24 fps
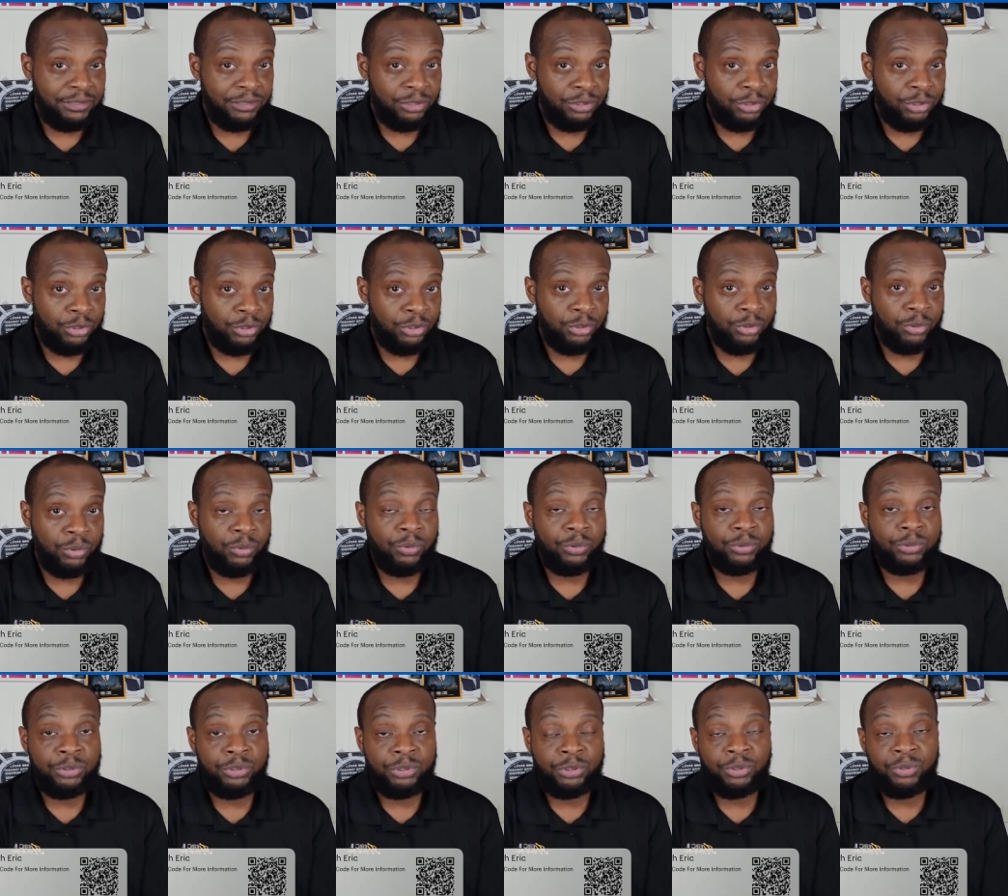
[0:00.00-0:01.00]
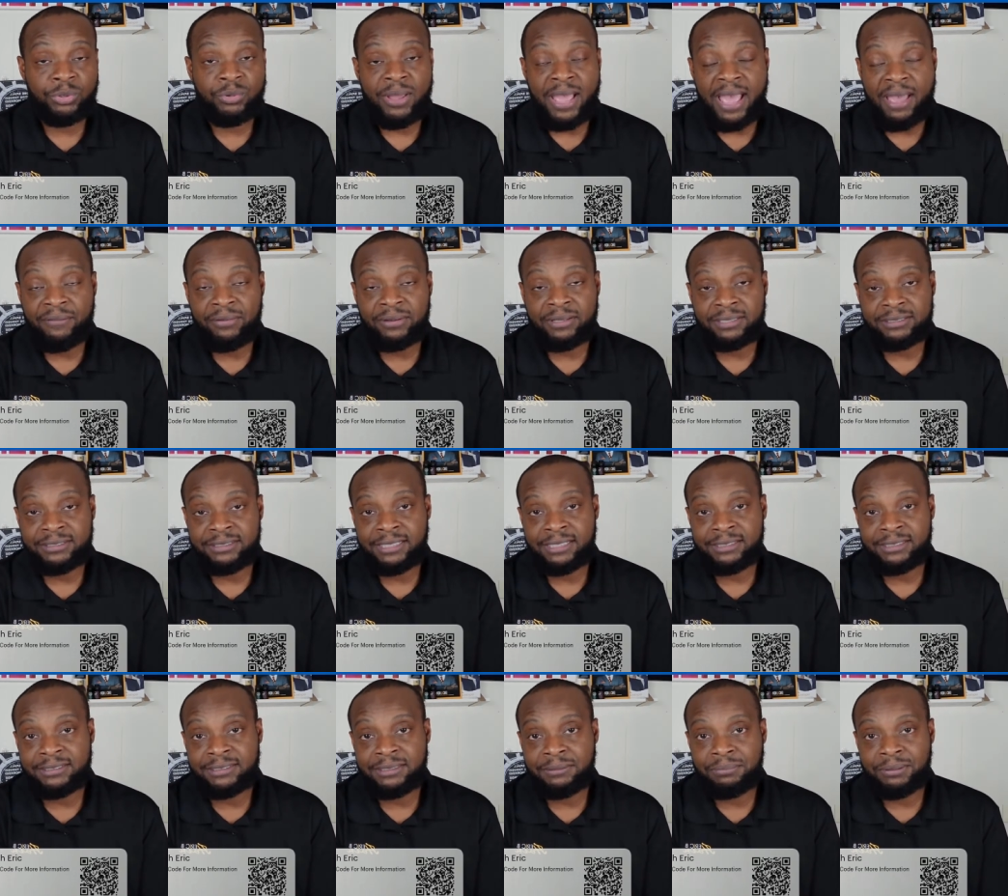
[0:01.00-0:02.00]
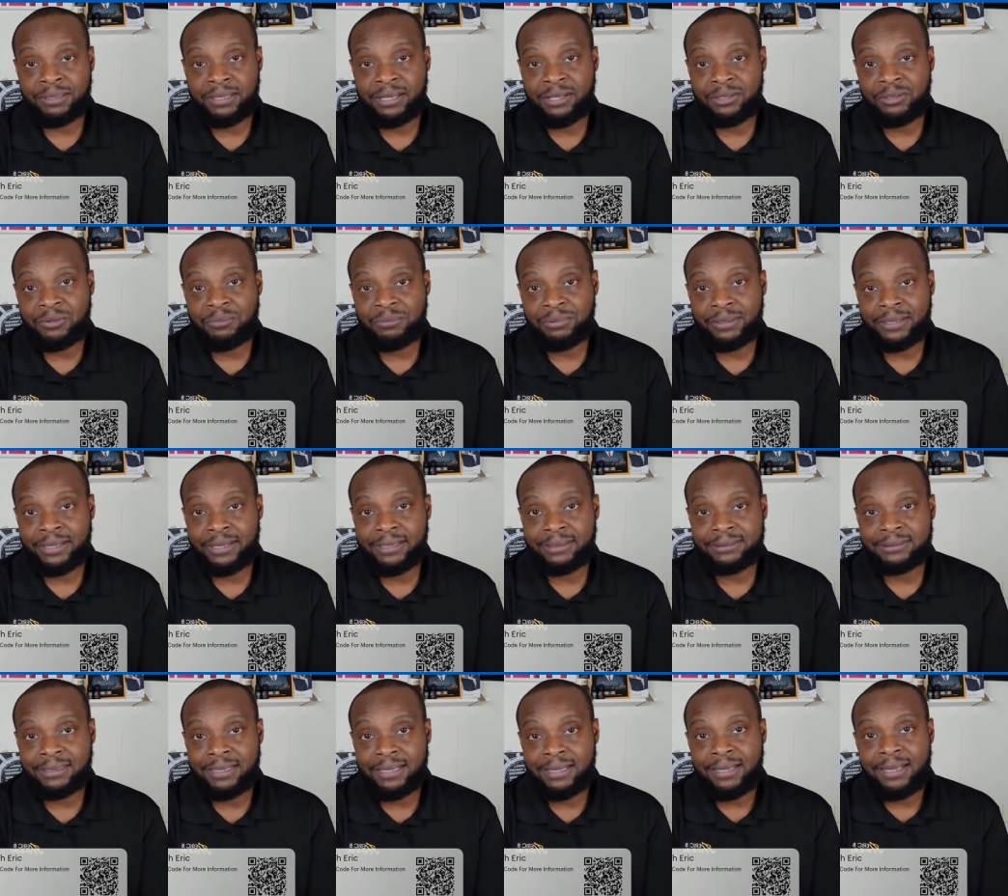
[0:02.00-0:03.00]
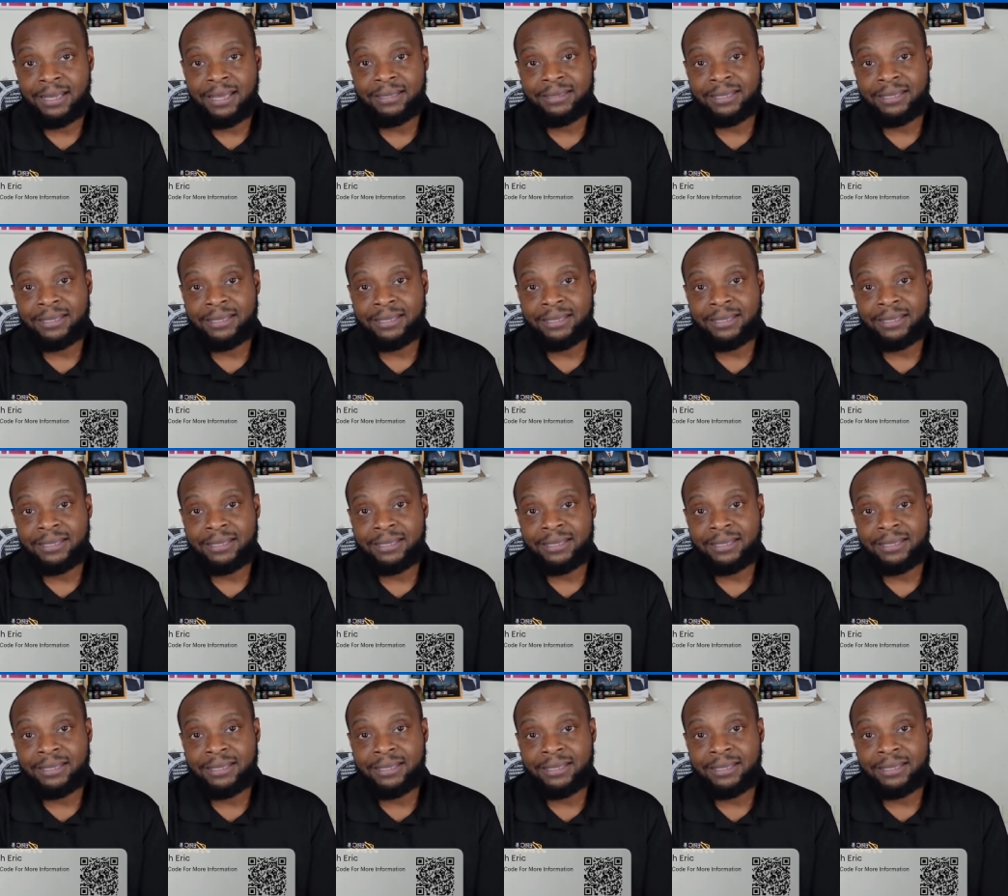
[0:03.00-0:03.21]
you need to do to have a contingency plan in place.